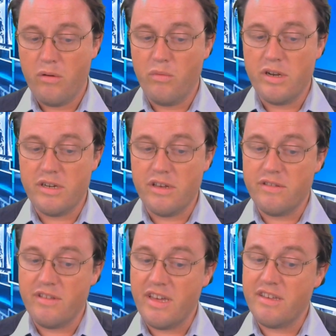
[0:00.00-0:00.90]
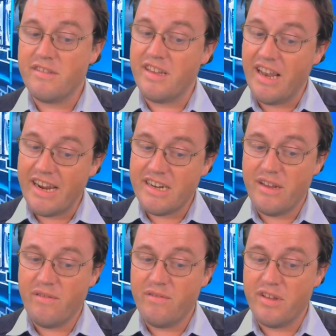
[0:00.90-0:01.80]
which is the
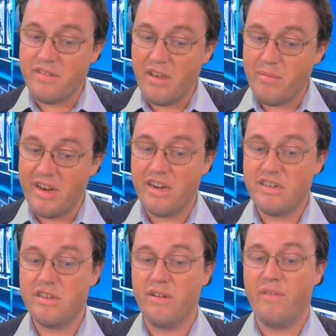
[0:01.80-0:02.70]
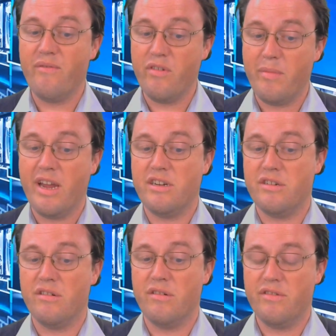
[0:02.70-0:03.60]
Selective Dissemination of
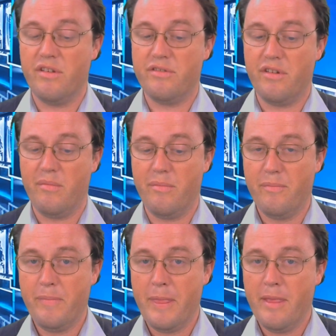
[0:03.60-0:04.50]
Information System.